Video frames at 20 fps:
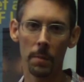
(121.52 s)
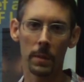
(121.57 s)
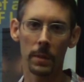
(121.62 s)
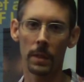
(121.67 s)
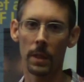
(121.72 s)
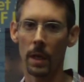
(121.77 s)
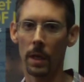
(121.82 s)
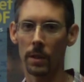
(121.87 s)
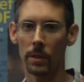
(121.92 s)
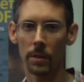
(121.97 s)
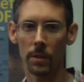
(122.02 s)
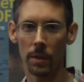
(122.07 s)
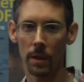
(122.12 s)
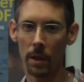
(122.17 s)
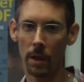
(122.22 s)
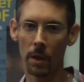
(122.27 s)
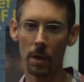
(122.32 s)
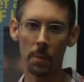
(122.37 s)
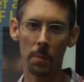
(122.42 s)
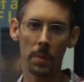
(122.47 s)
massage
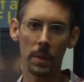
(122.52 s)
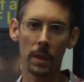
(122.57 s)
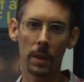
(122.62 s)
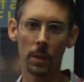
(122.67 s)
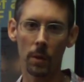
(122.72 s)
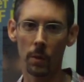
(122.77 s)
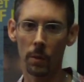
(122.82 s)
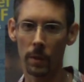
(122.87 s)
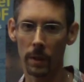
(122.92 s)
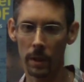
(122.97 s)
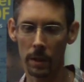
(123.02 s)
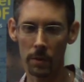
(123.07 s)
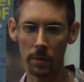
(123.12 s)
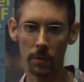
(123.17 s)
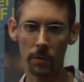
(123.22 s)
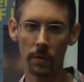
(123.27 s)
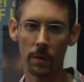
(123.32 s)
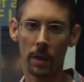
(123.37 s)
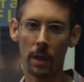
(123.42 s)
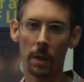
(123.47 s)
therapy, cold laser
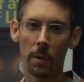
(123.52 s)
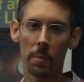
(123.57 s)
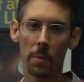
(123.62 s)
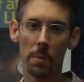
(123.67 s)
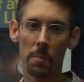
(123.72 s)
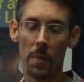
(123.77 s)
therapy,